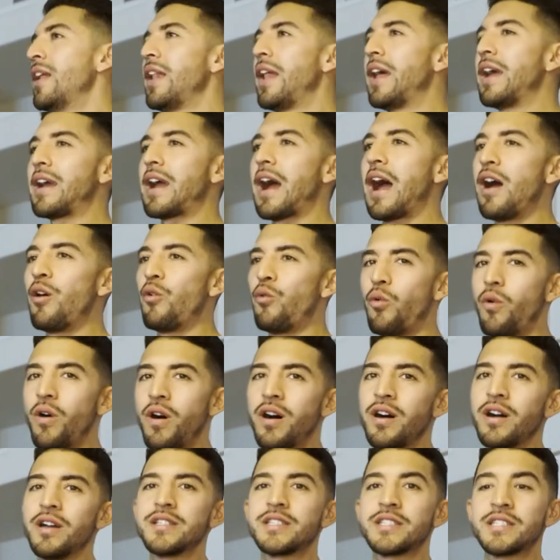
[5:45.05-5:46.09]
Like, I
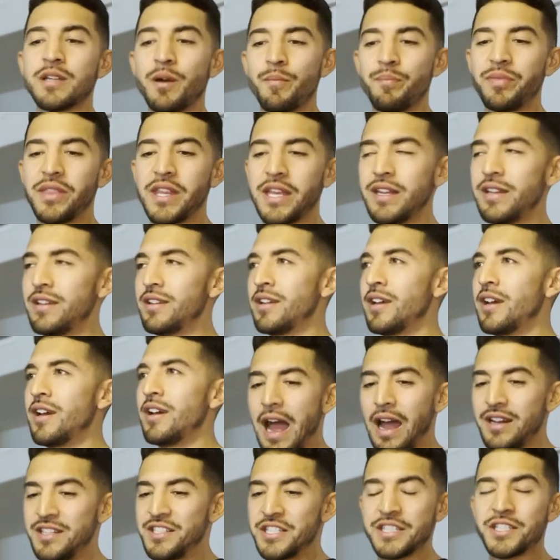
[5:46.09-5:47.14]
want something
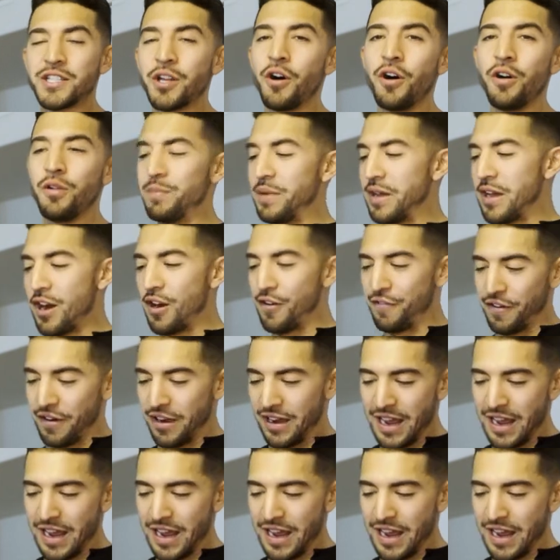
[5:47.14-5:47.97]
just to hold me over.